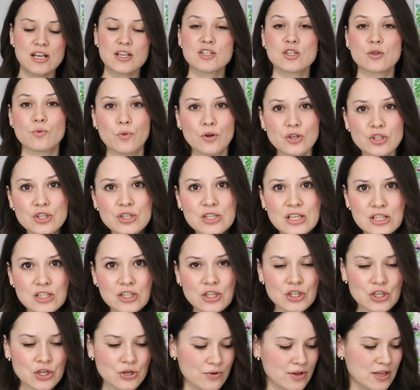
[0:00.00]
So what you
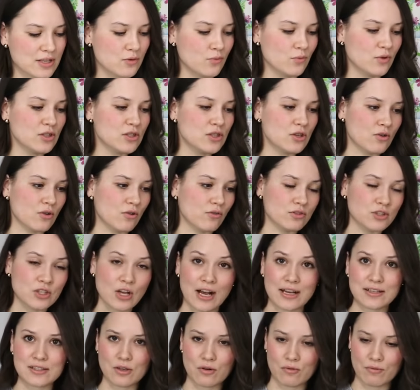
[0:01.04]
need to do is, once your
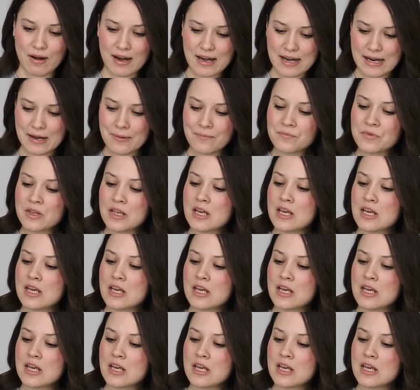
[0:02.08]
socks are ready,